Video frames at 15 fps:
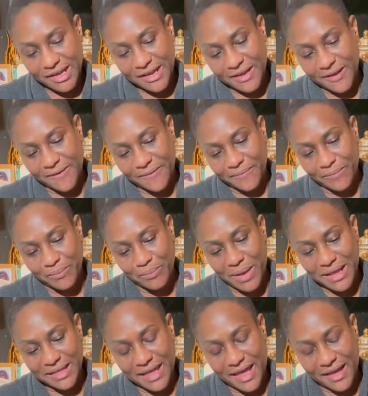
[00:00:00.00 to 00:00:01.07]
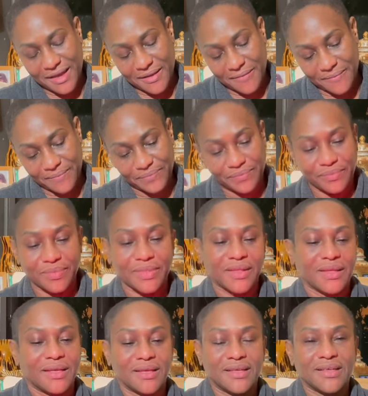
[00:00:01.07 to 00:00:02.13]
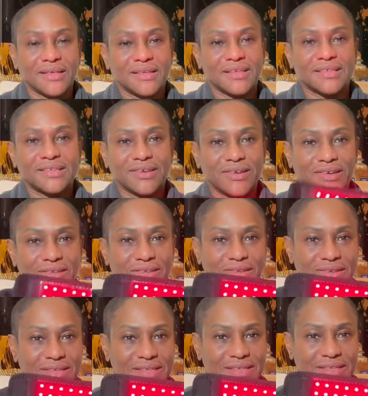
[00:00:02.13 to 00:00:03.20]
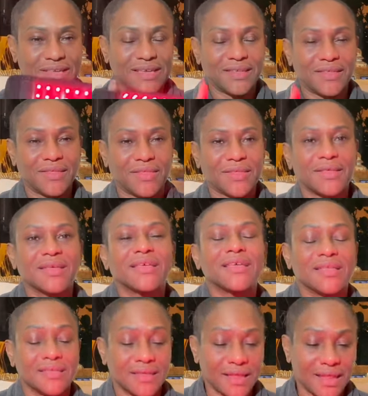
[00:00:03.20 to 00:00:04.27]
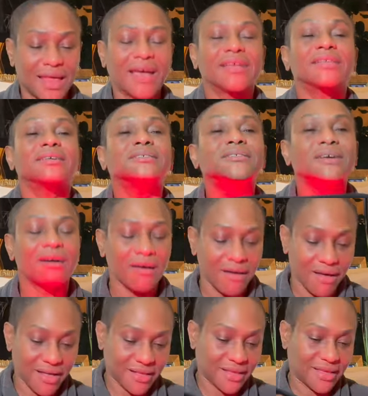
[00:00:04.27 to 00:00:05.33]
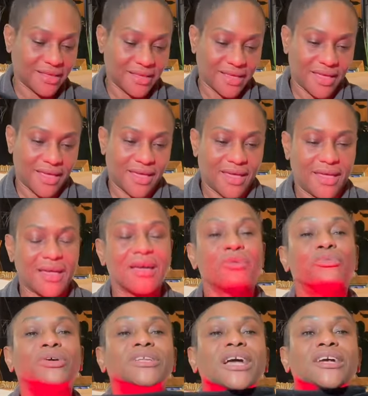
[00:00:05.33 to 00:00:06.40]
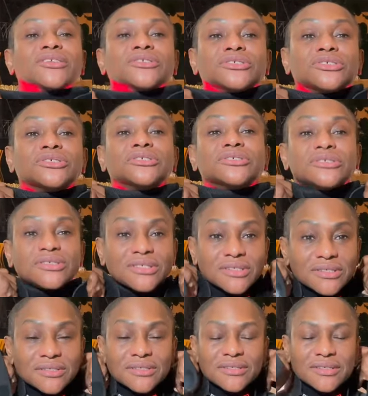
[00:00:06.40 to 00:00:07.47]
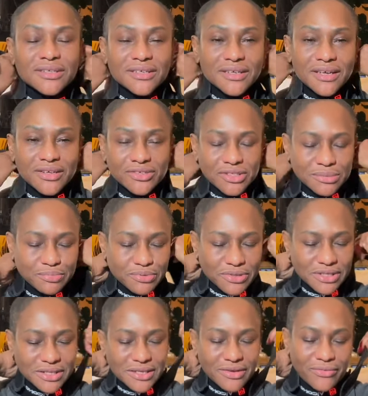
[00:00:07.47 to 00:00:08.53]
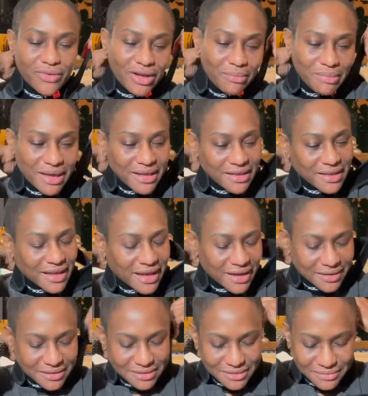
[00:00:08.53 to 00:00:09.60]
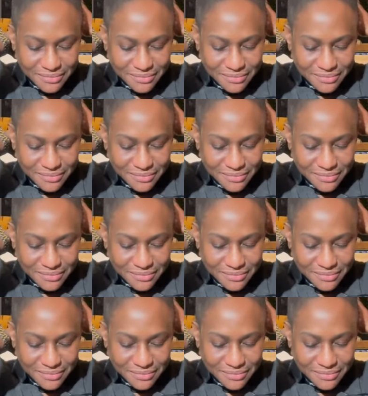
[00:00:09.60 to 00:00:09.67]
here, my neck. So you can see the light is on. And what I do, I just put it around my neck.